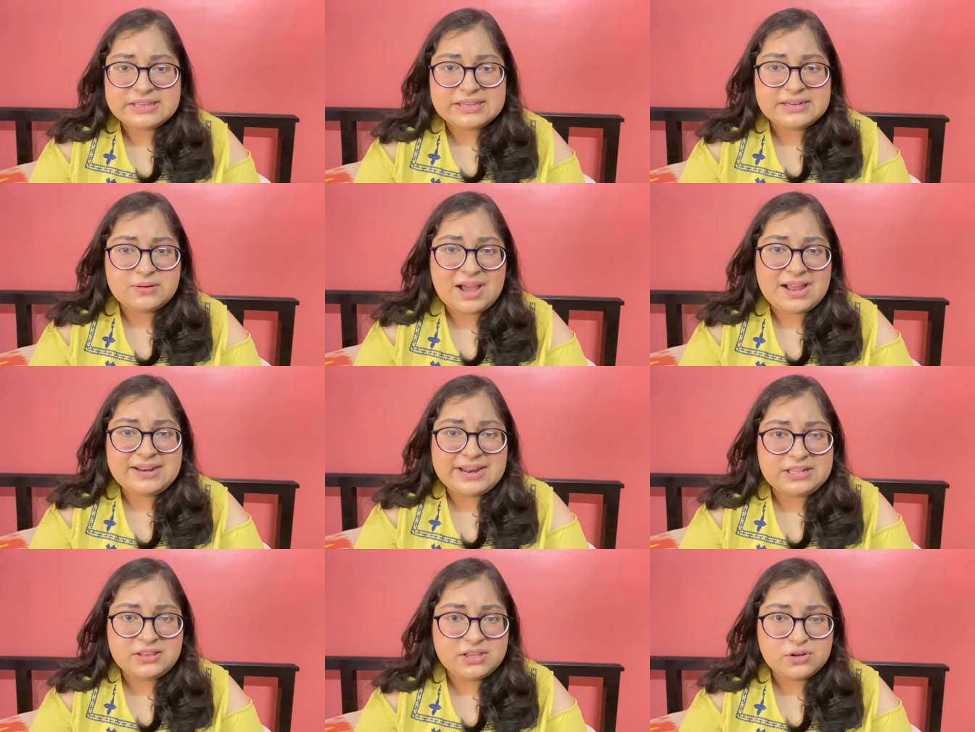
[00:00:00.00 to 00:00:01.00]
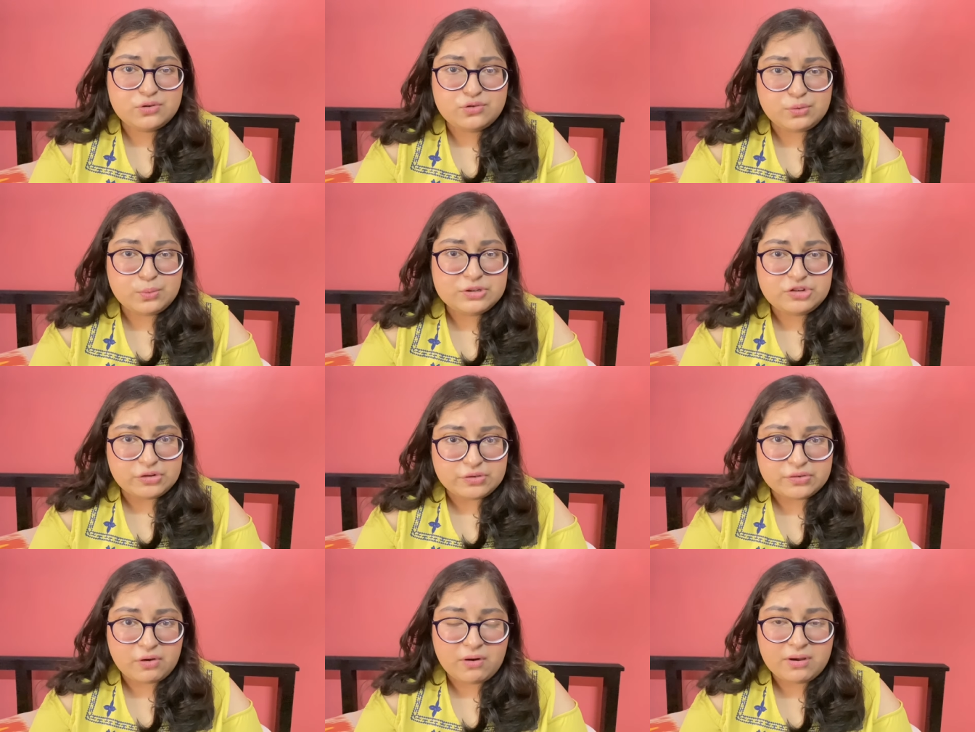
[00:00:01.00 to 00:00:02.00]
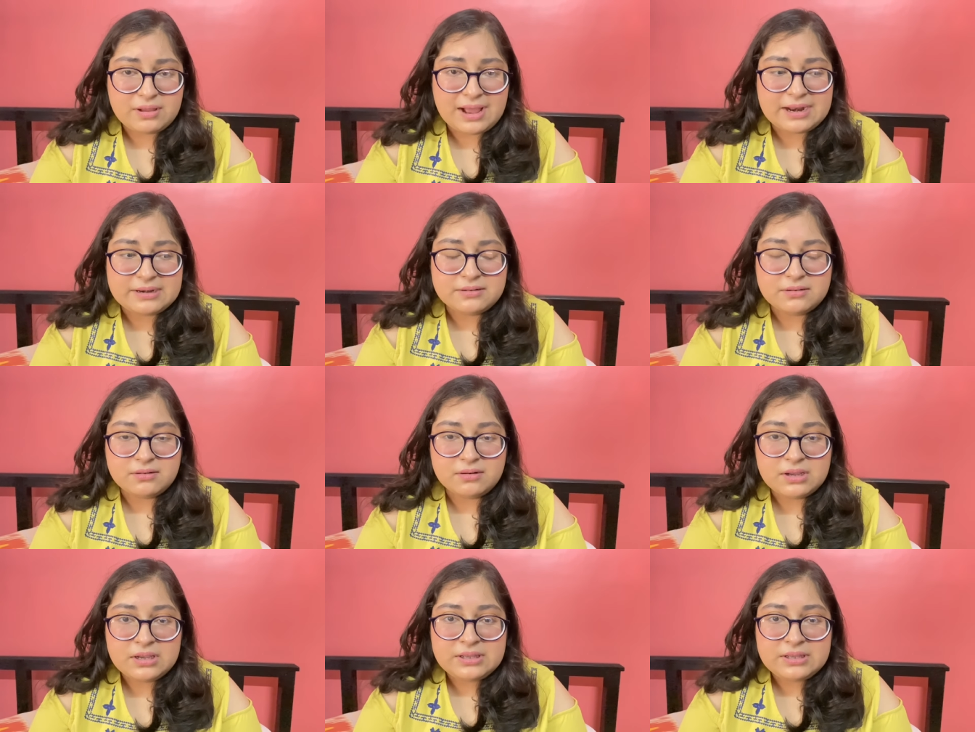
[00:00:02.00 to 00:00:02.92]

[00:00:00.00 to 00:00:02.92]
it had anything to do with Junseong, and uh,